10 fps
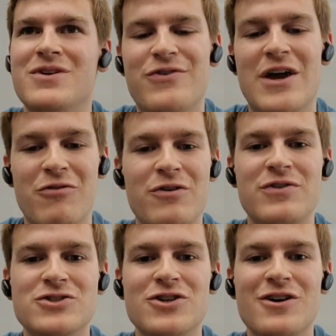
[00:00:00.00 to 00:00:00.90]
favorite
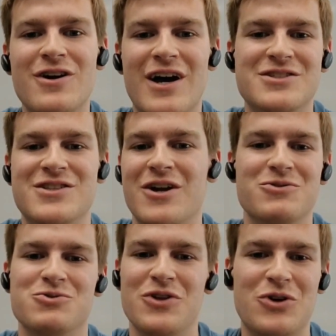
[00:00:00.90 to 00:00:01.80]
feature. I just thought
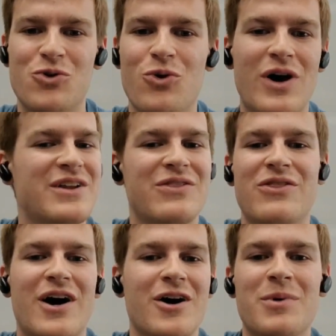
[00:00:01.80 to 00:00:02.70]
it was really cool. I
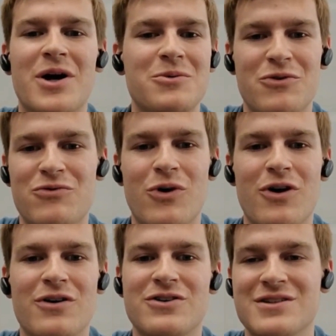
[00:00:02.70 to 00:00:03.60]
hadn't thought about it
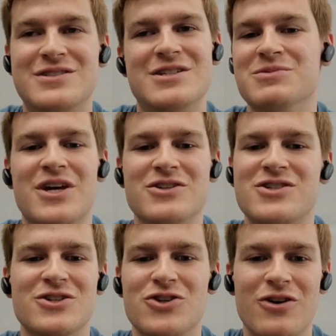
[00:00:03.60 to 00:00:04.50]
before. That seems like
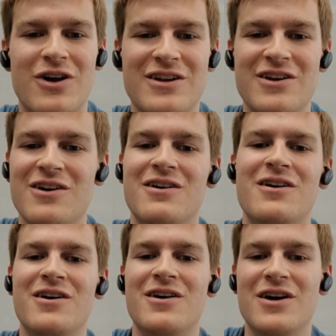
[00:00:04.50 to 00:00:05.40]
such a good idea.
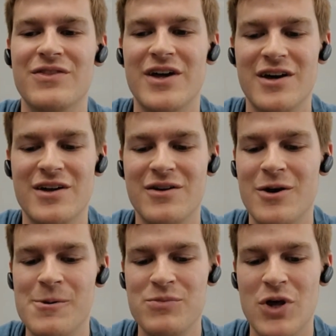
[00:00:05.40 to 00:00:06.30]
And then
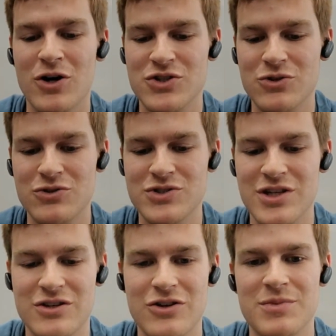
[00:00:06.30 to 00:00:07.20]
also
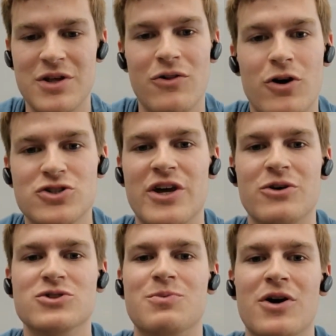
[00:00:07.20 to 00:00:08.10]
using some of the large
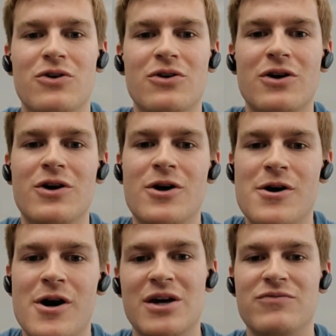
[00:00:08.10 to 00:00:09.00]
language model
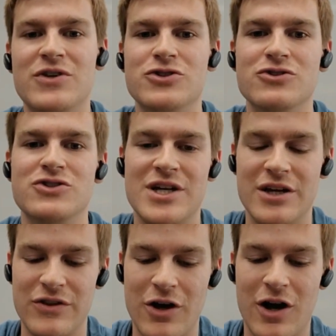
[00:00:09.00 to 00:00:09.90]
type features,
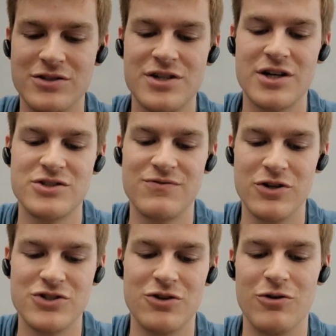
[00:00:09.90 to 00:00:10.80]
setting the context
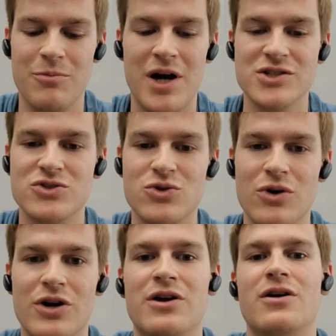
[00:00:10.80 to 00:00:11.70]
for a certain
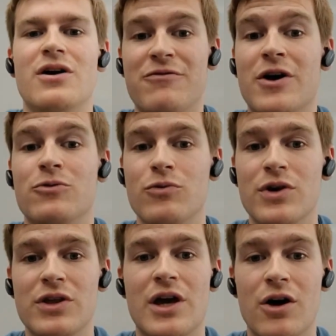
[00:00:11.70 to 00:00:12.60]
repository, I found
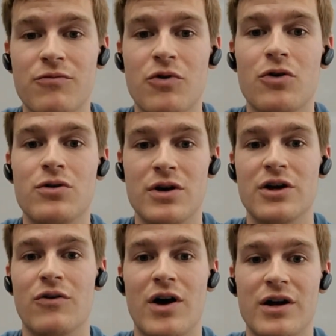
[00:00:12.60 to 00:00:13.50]
really helpful
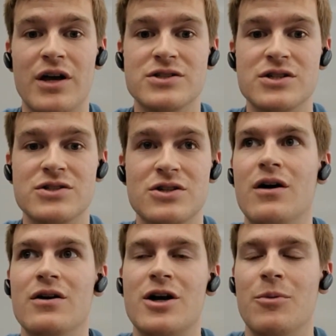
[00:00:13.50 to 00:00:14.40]
in a lot of cases.
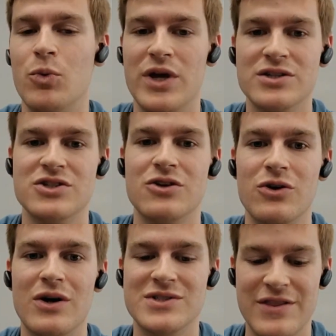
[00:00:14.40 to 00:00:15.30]
A couple weekends ago,
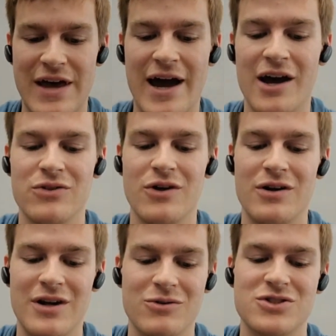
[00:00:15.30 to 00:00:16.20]
I was at that
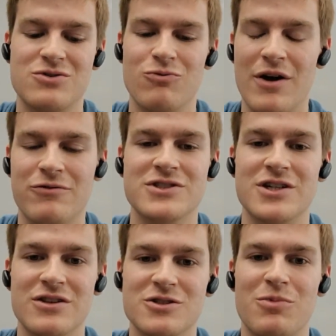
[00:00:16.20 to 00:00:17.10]
hackathon and I was
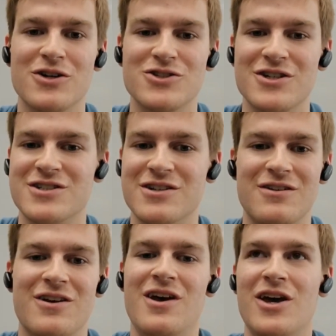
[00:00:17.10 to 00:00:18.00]
referencing this project,
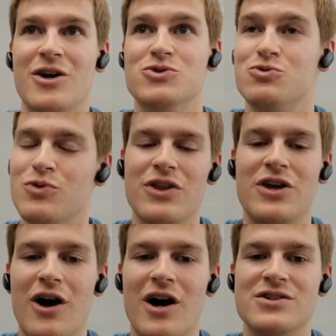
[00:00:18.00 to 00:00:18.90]
and it was
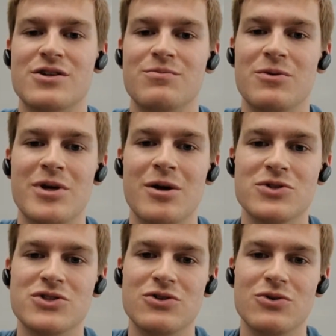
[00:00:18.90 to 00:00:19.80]
really awesome to be
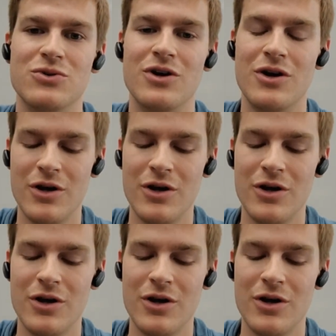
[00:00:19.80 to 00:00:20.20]
able to